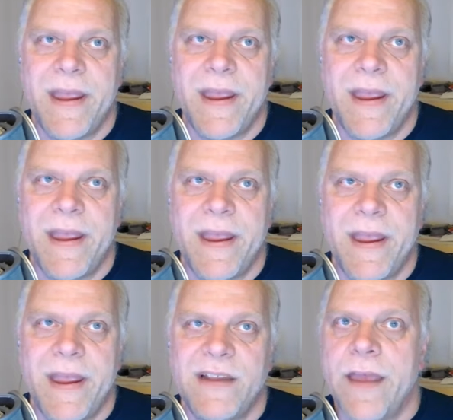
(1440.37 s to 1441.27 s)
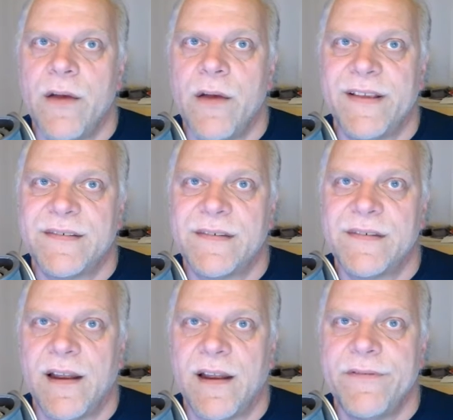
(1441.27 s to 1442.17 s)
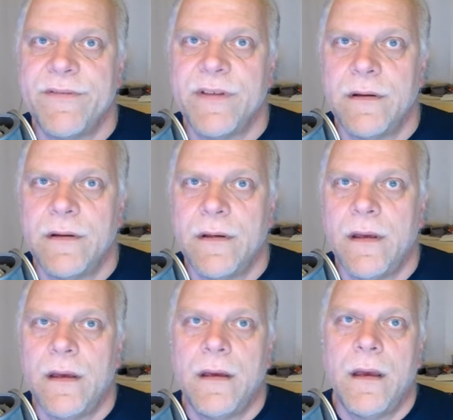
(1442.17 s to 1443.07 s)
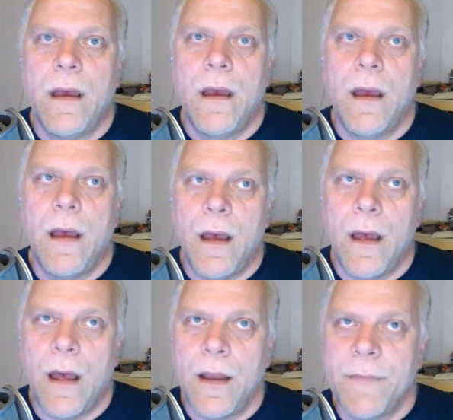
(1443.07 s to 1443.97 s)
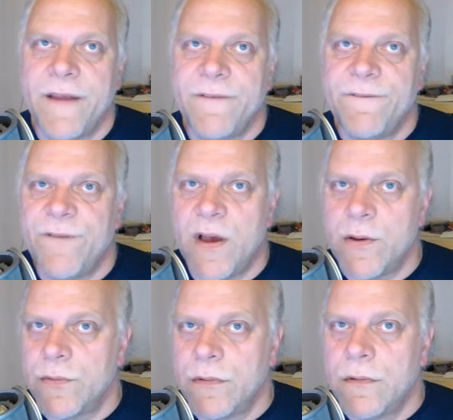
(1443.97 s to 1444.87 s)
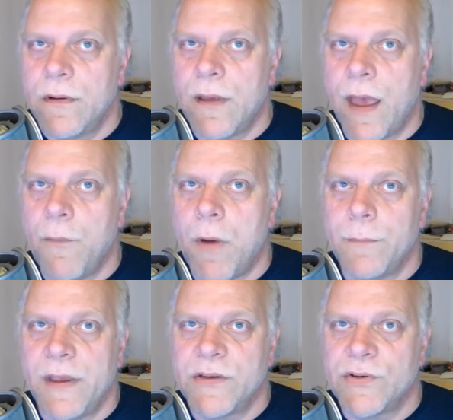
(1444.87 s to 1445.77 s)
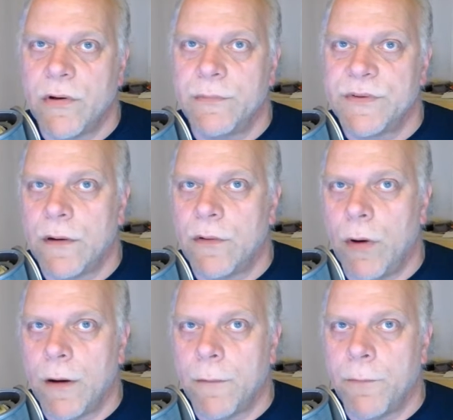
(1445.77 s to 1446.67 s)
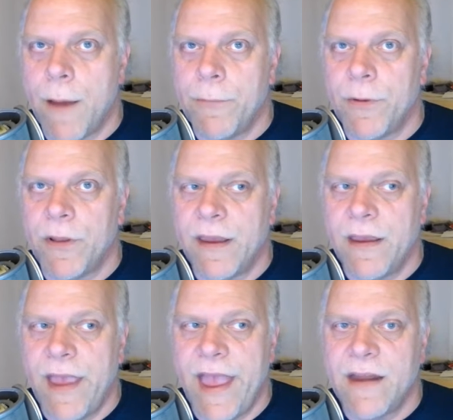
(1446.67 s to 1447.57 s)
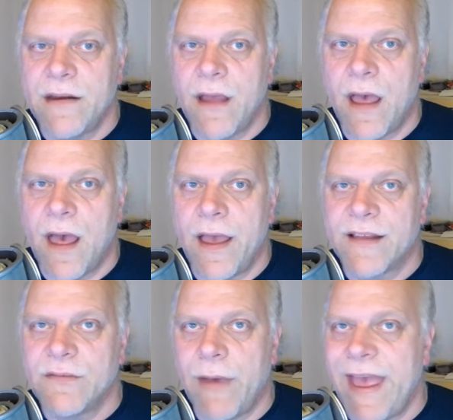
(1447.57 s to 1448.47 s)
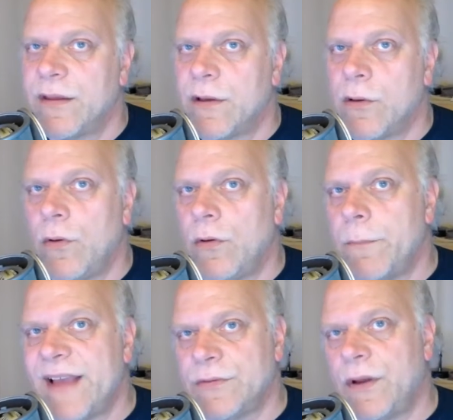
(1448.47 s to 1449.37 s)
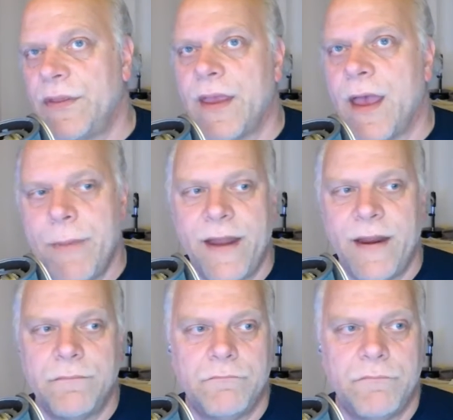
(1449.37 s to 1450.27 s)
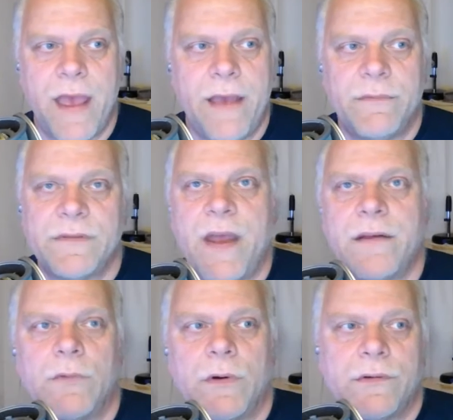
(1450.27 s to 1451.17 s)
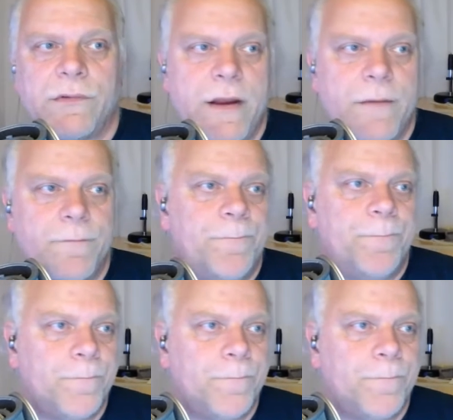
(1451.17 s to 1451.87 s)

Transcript: I put iOS 11 on my phone, I wanted to make sure it was going to work properly, and uh, so I had the Gold Master on the iPad, and yeah, it was fine, worked great.